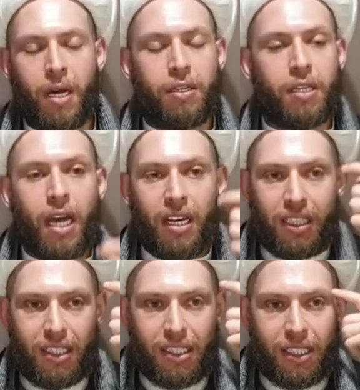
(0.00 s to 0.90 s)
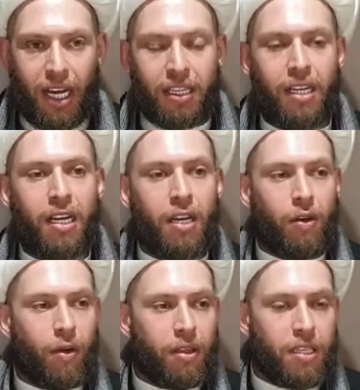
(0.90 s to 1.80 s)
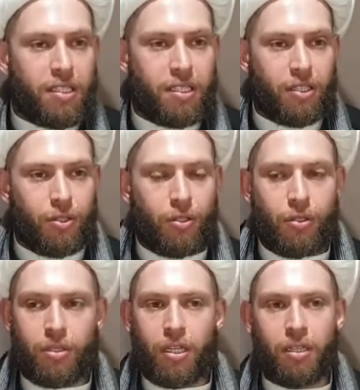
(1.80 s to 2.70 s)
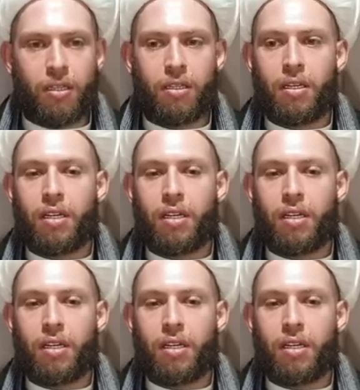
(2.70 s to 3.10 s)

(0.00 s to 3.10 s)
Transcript: But you can't understand when the institution